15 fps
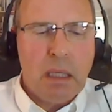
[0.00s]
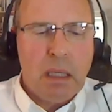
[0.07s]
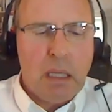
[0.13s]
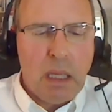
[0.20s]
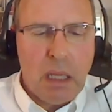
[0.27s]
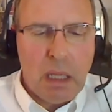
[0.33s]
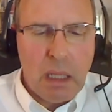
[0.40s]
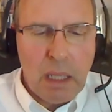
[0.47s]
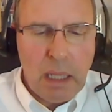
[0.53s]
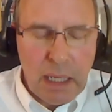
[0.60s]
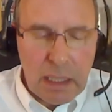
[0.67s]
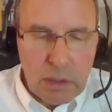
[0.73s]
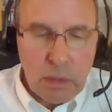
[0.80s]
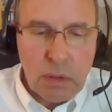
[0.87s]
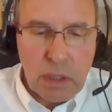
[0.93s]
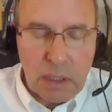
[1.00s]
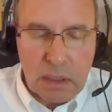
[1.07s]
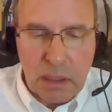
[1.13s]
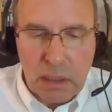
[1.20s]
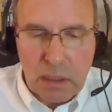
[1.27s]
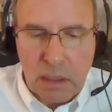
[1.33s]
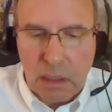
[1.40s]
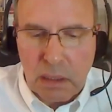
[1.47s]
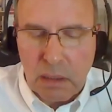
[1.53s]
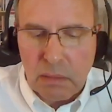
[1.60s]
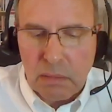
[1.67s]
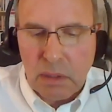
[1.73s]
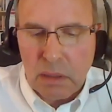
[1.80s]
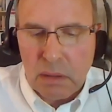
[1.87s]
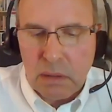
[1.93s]
Uh, and I do think that
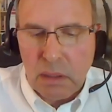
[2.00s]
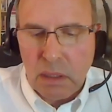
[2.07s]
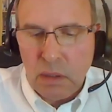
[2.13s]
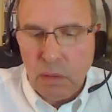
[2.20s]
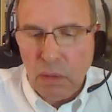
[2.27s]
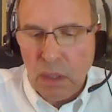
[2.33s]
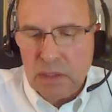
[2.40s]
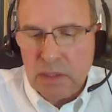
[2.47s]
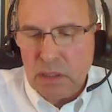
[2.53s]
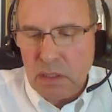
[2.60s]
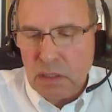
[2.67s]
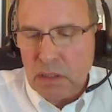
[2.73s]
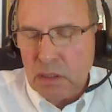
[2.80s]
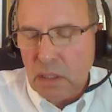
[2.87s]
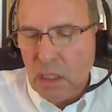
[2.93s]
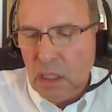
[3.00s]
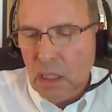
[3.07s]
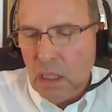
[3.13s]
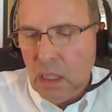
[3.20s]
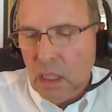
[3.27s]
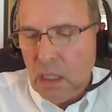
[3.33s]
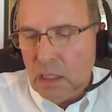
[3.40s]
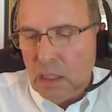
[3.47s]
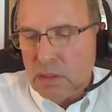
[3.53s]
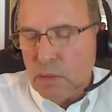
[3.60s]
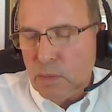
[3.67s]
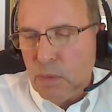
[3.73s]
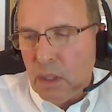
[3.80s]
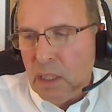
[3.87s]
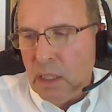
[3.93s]
the, the, the, US is, is
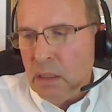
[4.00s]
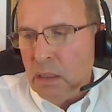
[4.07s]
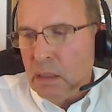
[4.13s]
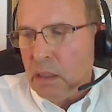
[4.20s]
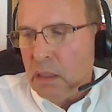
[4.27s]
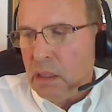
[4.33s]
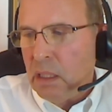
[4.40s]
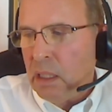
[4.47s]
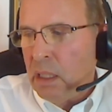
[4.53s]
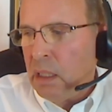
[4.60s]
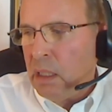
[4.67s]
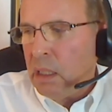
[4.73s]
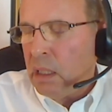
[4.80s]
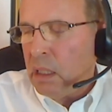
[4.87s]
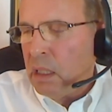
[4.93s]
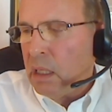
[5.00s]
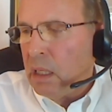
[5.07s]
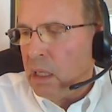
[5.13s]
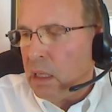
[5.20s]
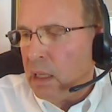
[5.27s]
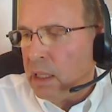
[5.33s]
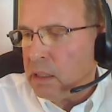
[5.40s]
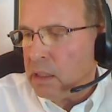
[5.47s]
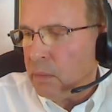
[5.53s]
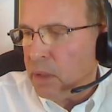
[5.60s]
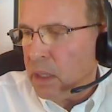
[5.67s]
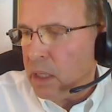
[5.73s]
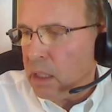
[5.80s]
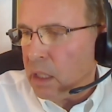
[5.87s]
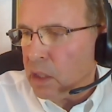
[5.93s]
spread thin. Uh, I think
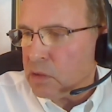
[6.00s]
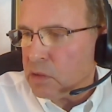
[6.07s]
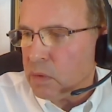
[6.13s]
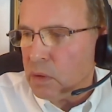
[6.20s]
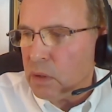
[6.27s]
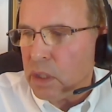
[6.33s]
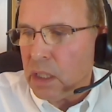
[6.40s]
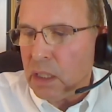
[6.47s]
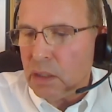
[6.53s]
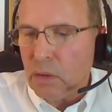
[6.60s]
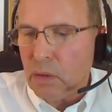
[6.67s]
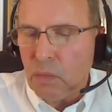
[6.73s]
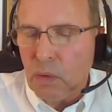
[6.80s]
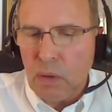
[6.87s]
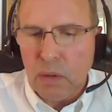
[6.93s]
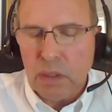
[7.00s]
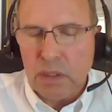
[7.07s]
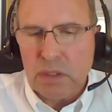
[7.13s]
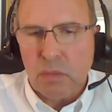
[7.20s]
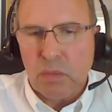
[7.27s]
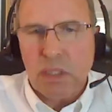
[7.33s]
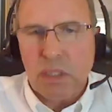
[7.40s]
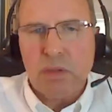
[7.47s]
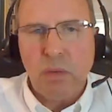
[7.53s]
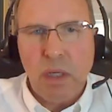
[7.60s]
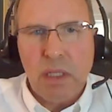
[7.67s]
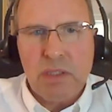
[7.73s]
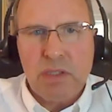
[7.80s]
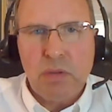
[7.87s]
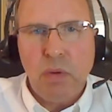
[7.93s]
by and large, we're looking at the world as it once
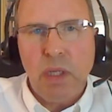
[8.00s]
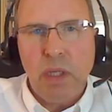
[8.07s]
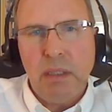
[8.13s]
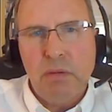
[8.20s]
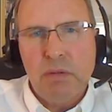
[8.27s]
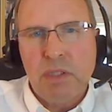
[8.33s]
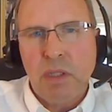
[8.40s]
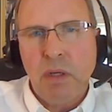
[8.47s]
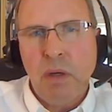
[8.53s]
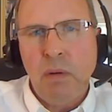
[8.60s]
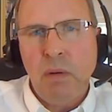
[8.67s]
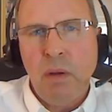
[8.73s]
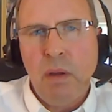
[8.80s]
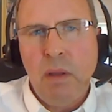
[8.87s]
was 20 years ago.